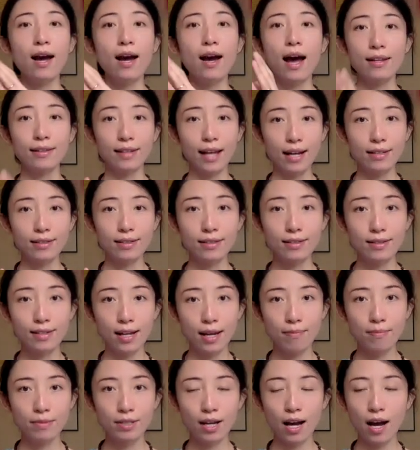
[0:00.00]
and at the
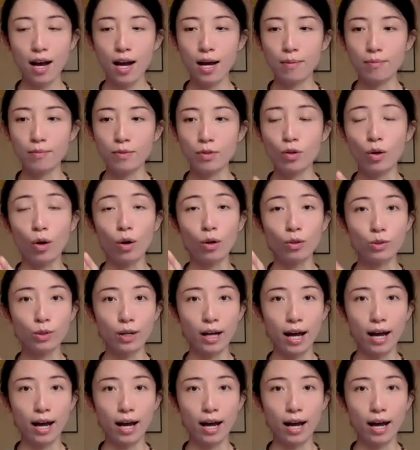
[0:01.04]
same time, you also